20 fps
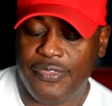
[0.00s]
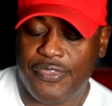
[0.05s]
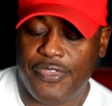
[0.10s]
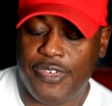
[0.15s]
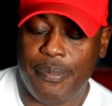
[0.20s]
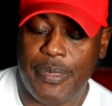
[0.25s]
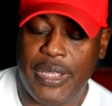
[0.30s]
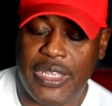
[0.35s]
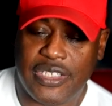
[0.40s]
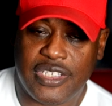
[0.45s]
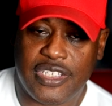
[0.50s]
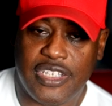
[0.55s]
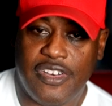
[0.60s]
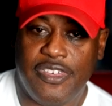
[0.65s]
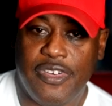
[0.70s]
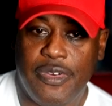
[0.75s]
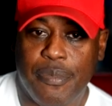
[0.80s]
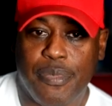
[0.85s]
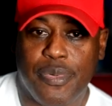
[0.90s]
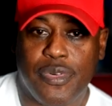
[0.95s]
from a
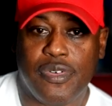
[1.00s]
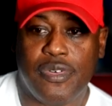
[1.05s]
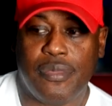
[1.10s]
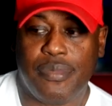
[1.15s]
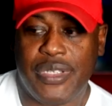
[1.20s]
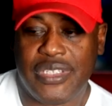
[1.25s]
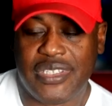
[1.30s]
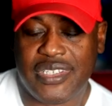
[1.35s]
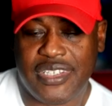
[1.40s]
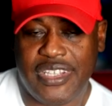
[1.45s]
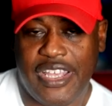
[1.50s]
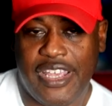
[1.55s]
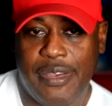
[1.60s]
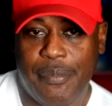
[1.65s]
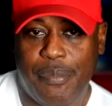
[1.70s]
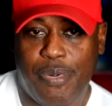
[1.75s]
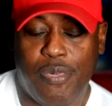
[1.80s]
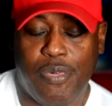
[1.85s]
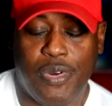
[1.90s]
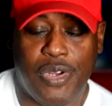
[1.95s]
self improvement
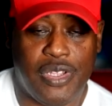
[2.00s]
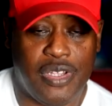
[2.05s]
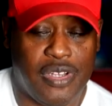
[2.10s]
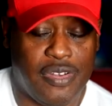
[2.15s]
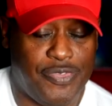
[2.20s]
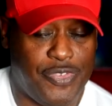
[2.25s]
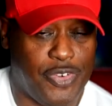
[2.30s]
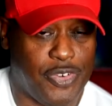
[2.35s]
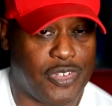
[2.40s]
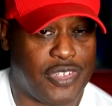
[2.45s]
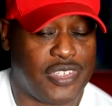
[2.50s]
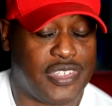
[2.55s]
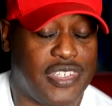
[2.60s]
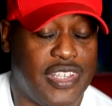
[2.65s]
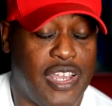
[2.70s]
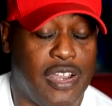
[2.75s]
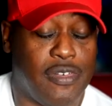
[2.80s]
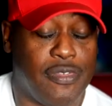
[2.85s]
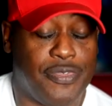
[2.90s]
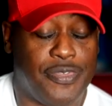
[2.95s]
standpoint of
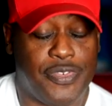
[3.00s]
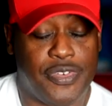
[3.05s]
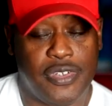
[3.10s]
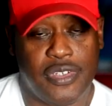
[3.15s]
yourself,